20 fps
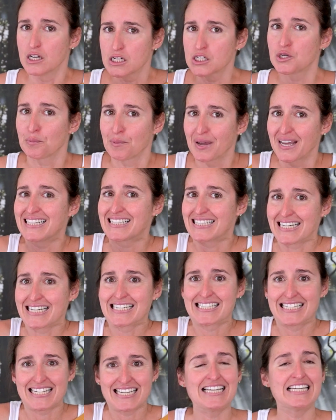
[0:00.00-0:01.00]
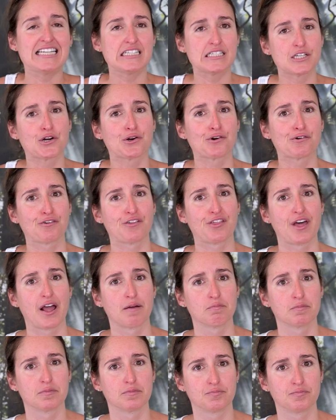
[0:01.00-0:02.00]
to make things easier for them.
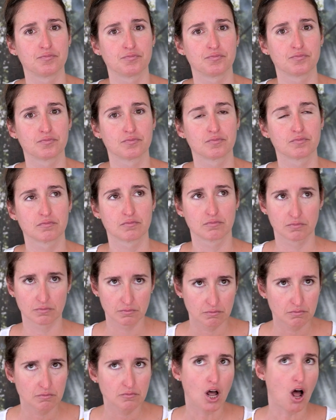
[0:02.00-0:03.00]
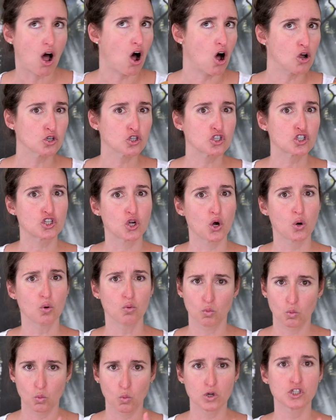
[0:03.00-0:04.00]

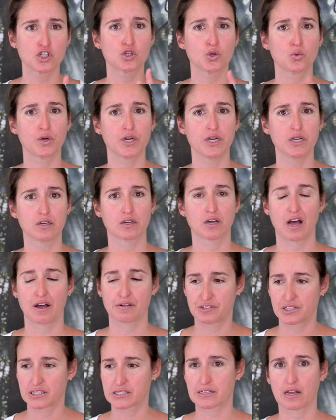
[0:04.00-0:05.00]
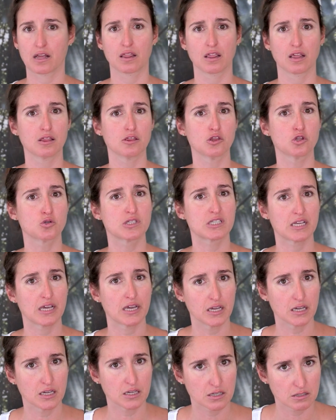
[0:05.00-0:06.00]
Also, once a week, I've decided to
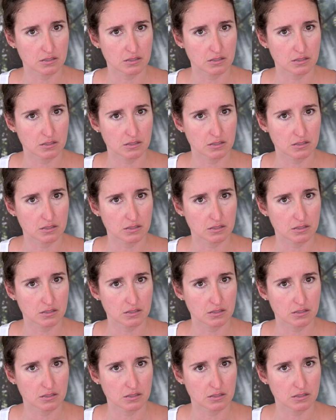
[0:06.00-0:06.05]
take